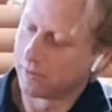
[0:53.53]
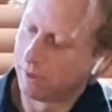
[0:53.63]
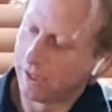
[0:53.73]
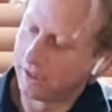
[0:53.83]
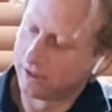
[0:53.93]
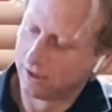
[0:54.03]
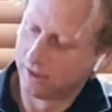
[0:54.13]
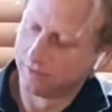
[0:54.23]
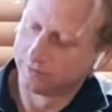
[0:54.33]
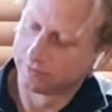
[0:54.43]
base
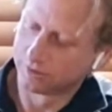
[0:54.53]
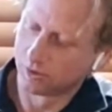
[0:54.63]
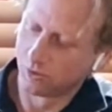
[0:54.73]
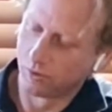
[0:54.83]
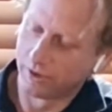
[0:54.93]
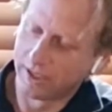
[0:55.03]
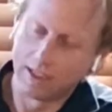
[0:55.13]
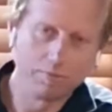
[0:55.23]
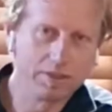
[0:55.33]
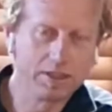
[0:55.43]
with an
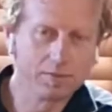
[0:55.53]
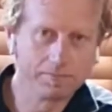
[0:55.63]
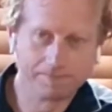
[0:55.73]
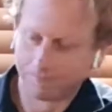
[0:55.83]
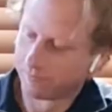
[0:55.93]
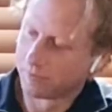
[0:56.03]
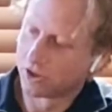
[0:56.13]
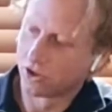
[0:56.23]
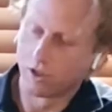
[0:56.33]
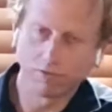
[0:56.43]
aluminium
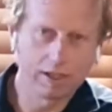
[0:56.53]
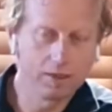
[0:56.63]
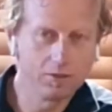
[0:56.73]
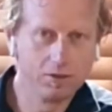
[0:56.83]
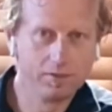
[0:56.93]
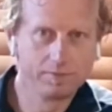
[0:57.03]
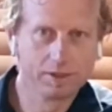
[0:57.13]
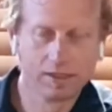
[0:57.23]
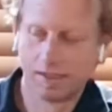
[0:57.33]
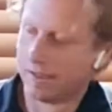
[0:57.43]
side rail
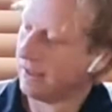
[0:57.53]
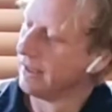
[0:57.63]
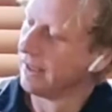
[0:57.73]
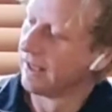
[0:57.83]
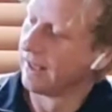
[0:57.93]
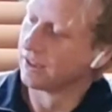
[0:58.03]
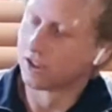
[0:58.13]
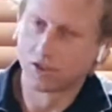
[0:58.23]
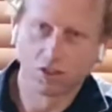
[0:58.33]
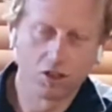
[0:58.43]
and it's
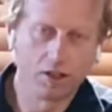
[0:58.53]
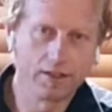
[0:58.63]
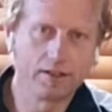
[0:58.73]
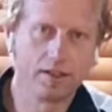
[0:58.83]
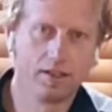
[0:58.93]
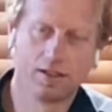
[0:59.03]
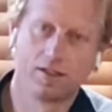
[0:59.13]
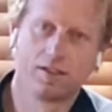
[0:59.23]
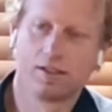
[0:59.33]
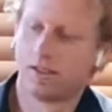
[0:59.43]
designed
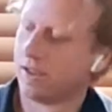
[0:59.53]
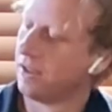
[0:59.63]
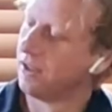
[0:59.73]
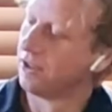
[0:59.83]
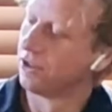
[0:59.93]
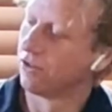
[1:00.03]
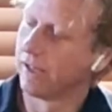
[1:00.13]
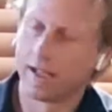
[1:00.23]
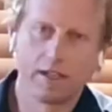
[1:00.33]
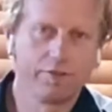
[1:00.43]
to
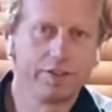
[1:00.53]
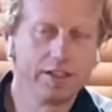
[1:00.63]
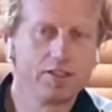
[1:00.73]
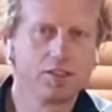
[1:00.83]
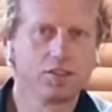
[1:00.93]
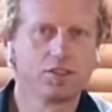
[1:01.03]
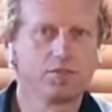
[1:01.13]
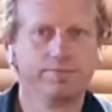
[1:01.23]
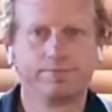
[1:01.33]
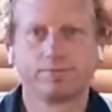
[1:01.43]
route out for
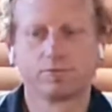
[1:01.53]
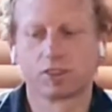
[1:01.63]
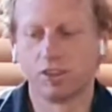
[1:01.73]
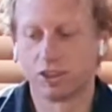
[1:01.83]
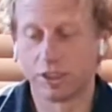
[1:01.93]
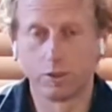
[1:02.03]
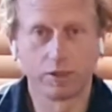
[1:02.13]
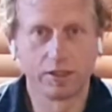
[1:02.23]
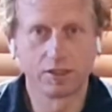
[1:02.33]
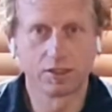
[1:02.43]
hinges, concealed
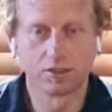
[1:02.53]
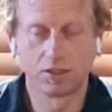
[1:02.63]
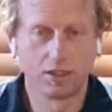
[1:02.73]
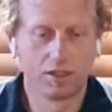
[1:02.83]
hinges,